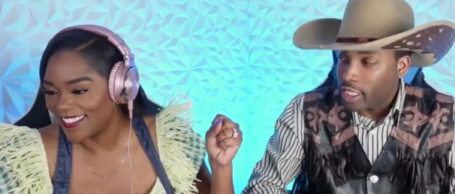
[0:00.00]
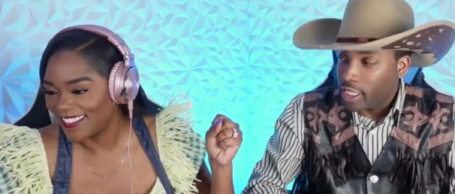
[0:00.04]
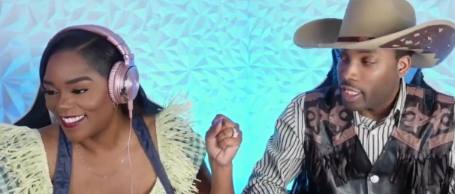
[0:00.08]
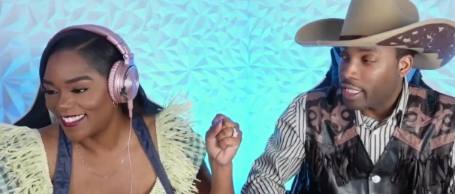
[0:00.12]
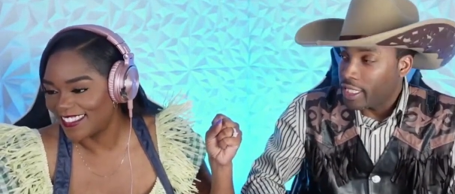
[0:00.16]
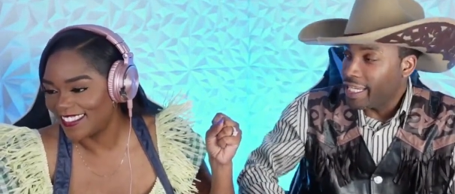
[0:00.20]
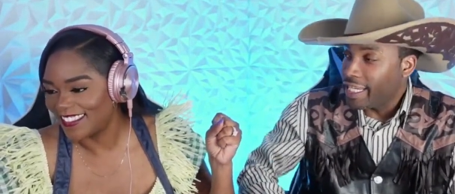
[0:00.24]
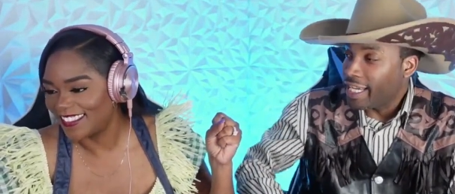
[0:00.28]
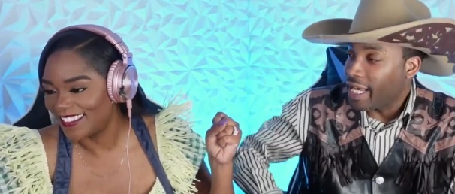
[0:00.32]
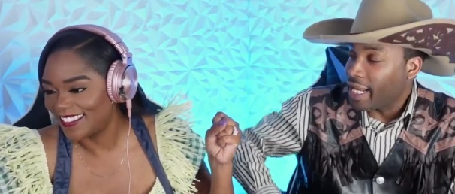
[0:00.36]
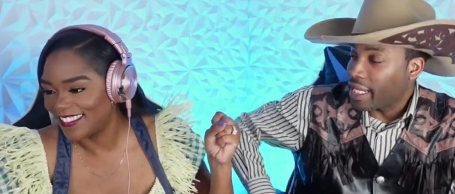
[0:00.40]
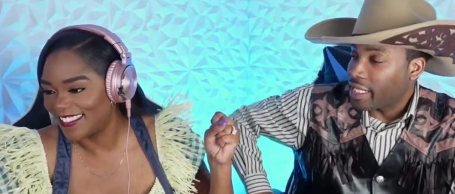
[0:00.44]
Speaker 1: he got like
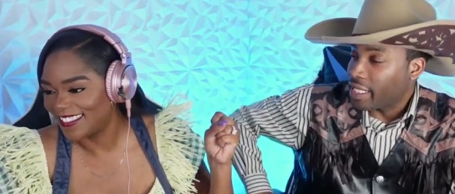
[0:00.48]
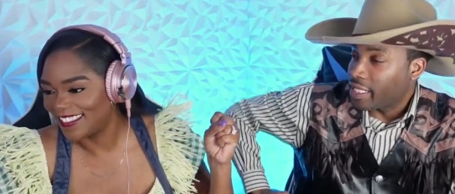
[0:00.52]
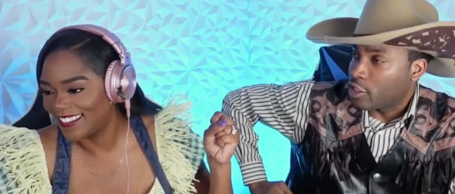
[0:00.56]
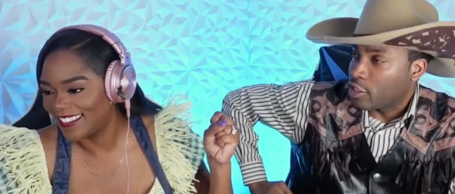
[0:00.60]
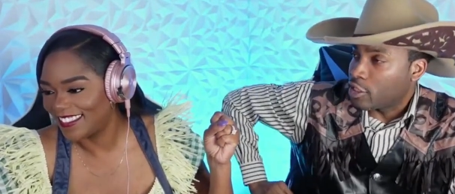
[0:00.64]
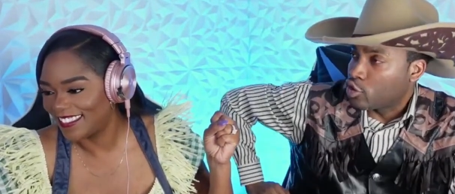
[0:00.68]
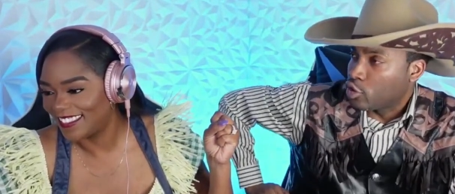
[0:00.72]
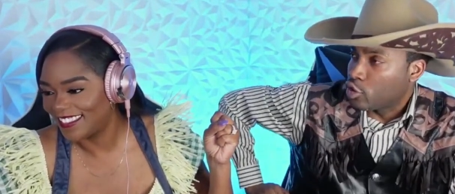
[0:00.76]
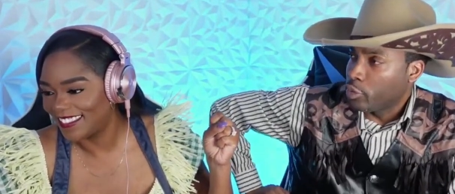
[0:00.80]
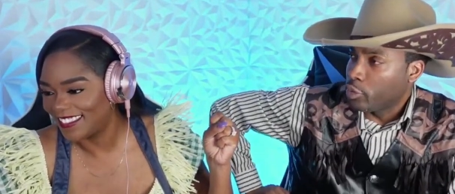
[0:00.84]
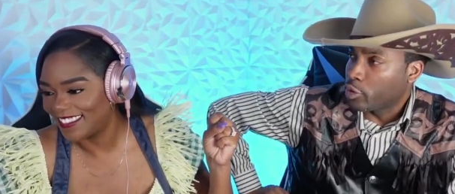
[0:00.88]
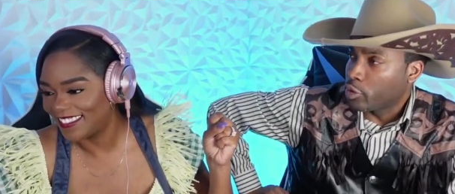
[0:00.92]
that super
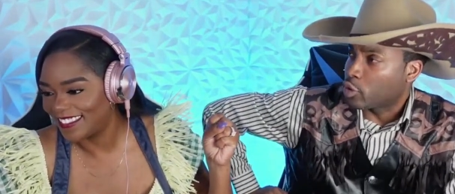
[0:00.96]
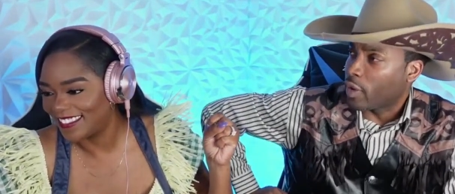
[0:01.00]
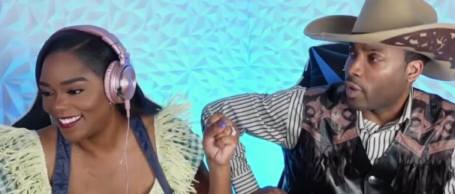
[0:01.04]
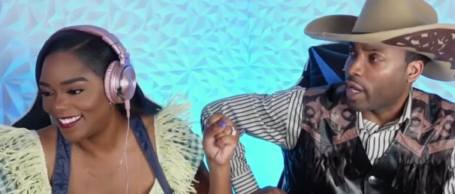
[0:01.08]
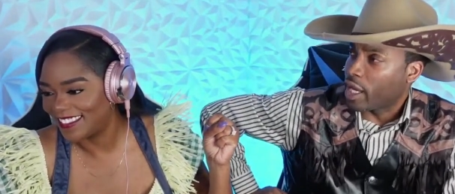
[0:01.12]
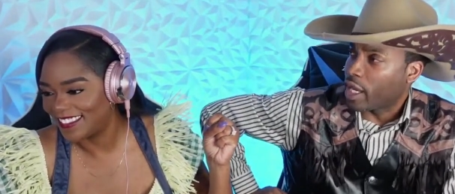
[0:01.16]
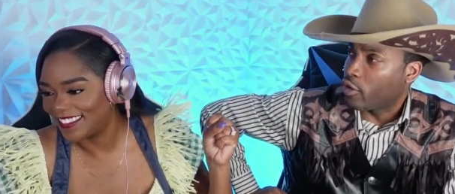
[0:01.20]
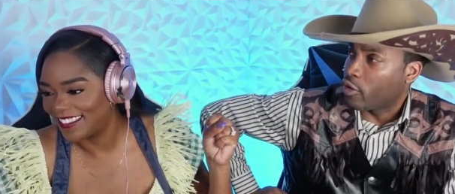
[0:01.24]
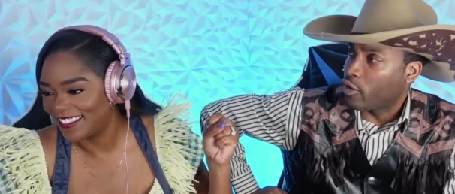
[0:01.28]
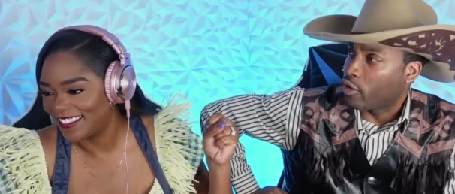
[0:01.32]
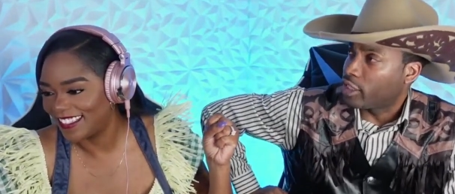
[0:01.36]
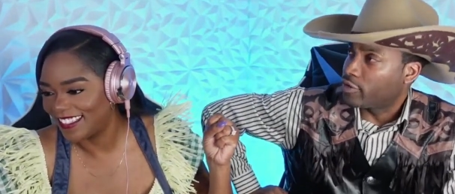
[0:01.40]
twang on his
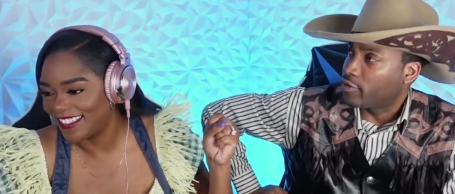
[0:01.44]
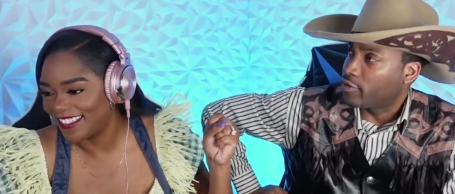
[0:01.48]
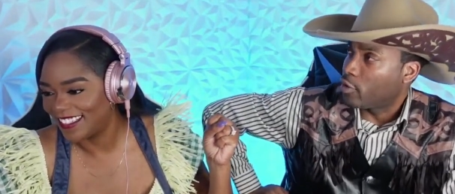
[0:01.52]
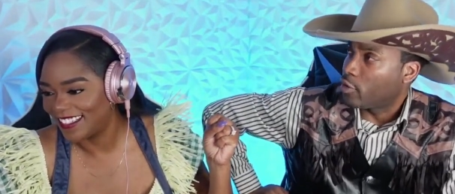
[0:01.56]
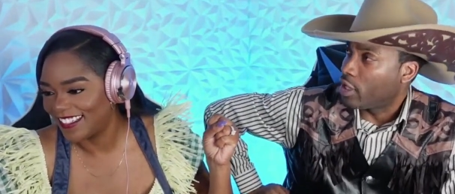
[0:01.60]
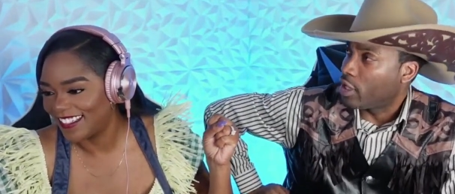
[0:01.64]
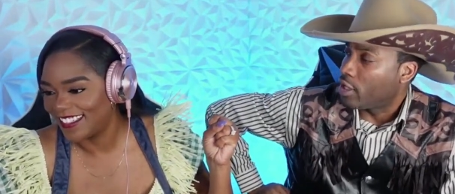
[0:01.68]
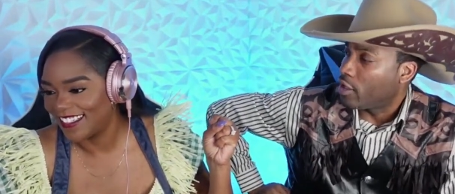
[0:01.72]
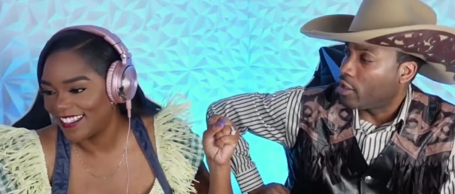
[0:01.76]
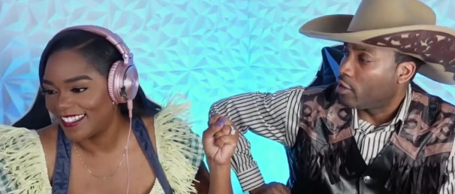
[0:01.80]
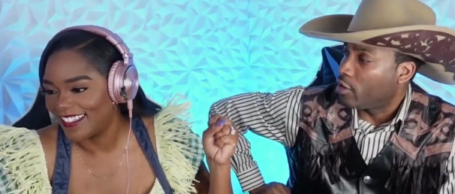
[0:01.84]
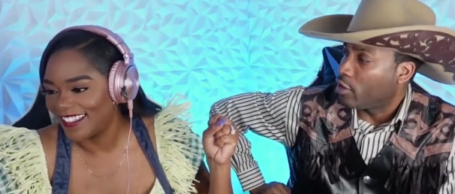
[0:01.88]
voice on,
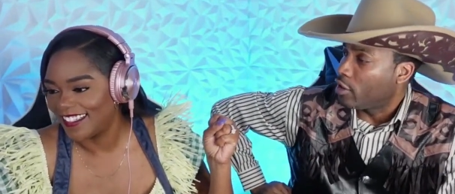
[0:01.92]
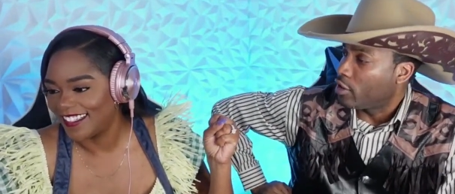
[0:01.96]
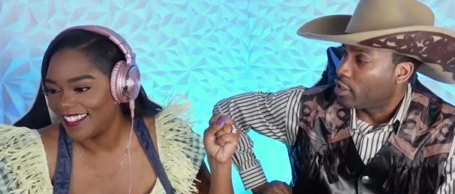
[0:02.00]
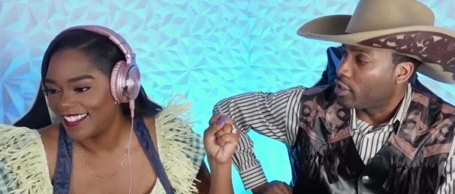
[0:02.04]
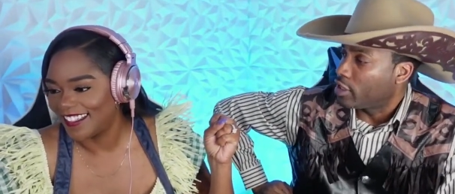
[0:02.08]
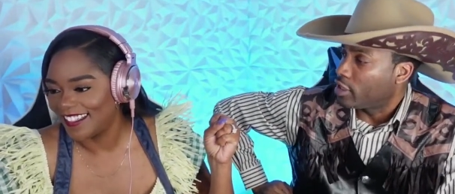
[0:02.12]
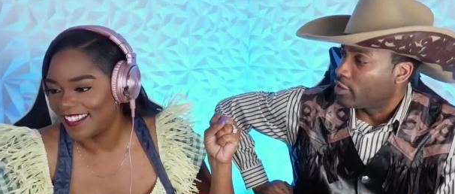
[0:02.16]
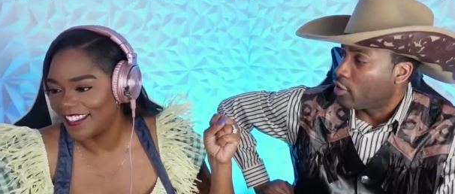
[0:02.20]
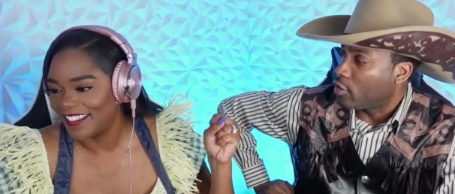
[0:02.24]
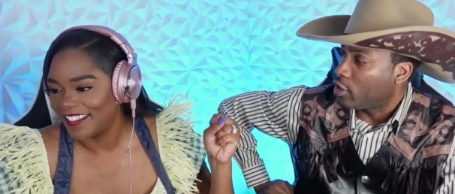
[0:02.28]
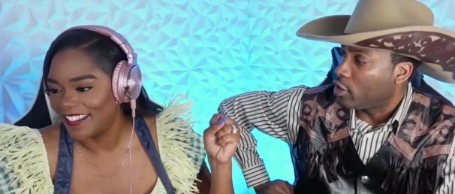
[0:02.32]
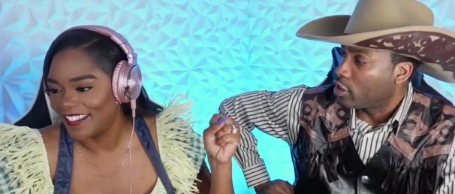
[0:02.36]
on his
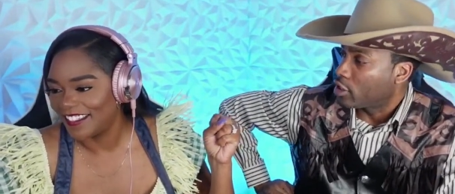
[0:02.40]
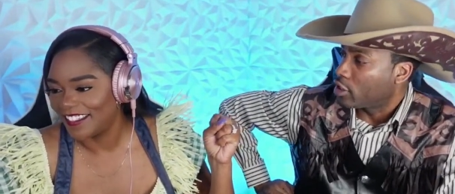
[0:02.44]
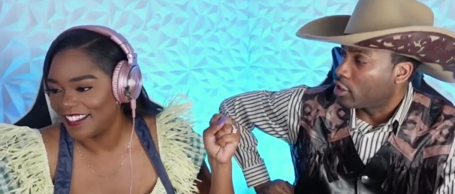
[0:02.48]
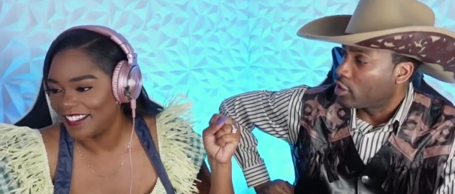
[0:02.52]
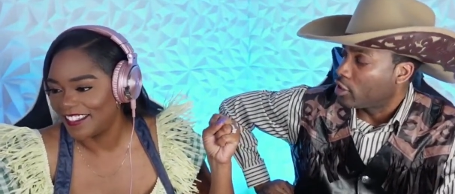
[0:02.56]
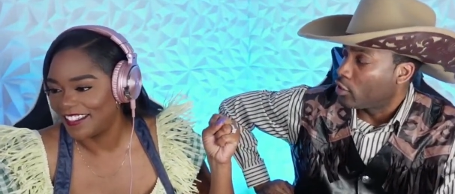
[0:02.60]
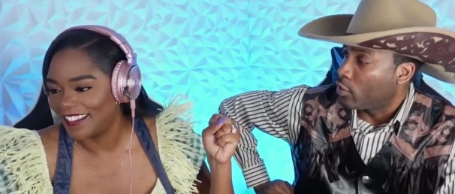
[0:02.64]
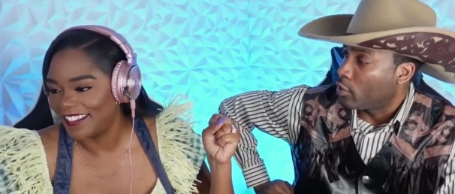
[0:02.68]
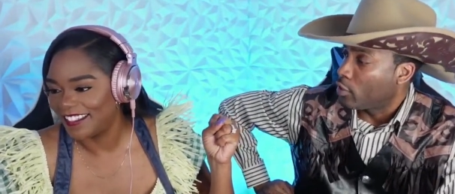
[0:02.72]
voice too.